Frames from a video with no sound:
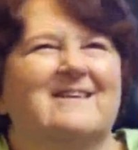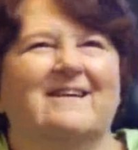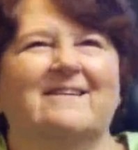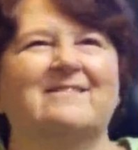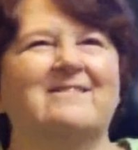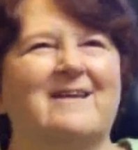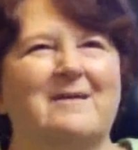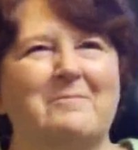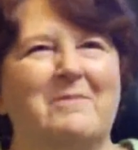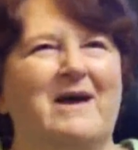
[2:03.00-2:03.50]

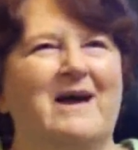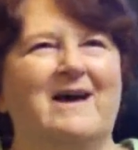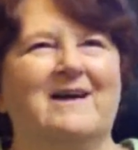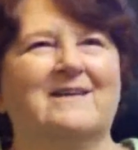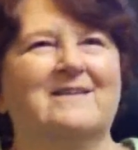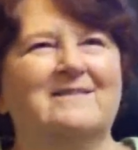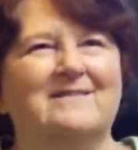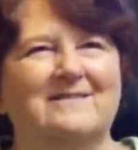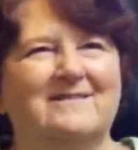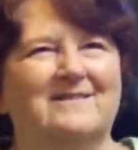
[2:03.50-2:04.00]
taste that bad.
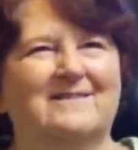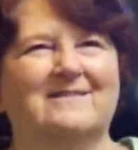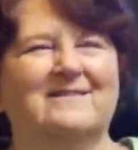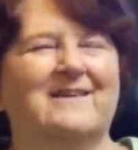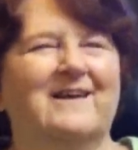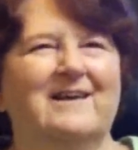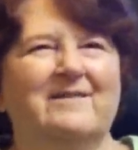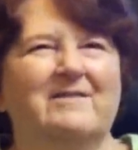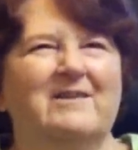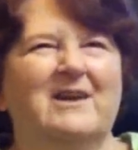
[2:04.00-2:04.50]
It's just
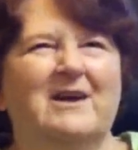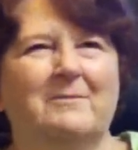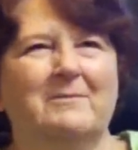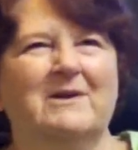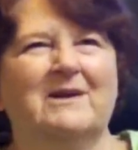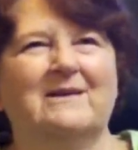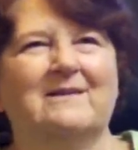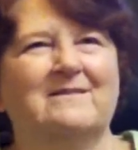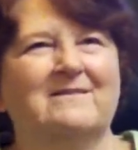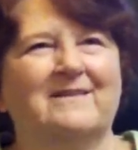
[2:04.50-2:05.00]
kind of a
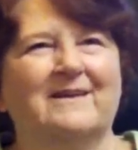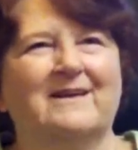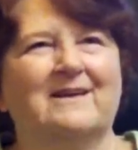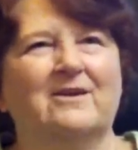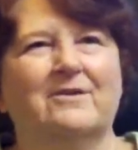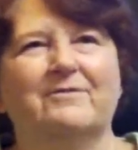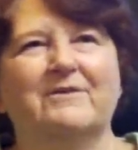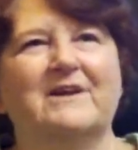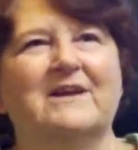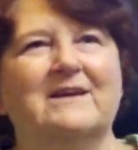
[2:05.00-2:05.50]
numbing. It's like a
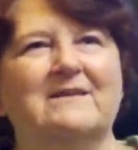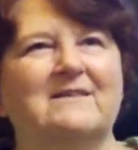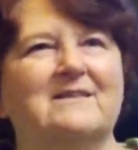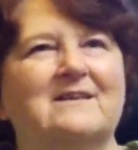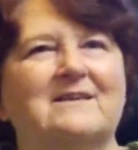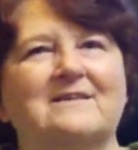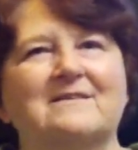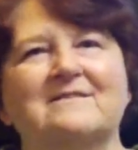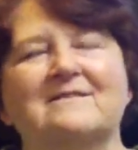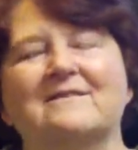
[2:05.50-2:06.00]
Novocaine
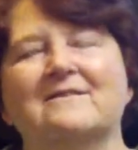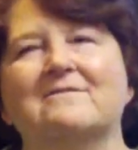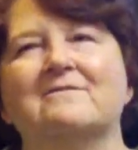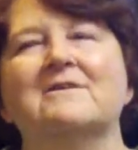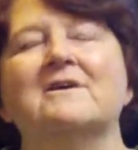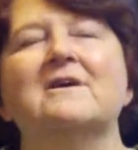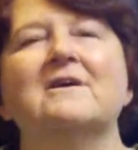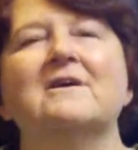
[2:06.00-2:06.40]
thing, so